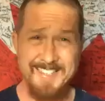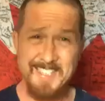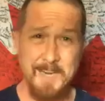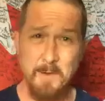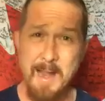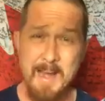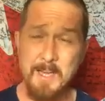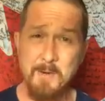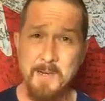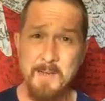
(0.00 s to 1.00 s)
It's never
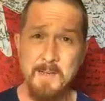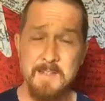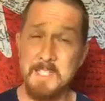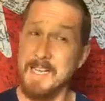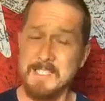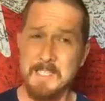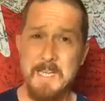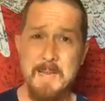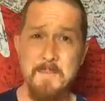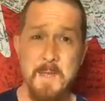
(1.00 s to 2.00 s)
accurate. It's a guessing
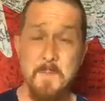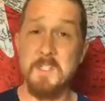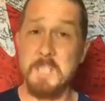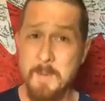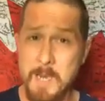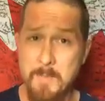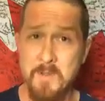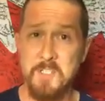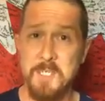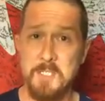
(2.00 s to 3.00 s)
game. But it's coming up
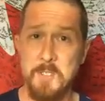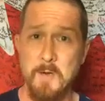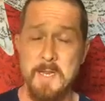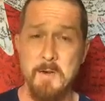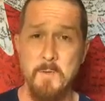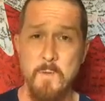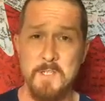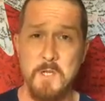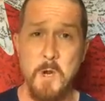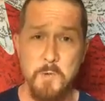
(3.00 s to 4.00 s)
on 6:30 here on the
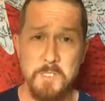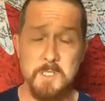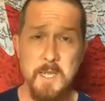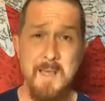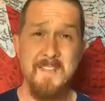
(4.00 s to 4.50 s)
West Coast.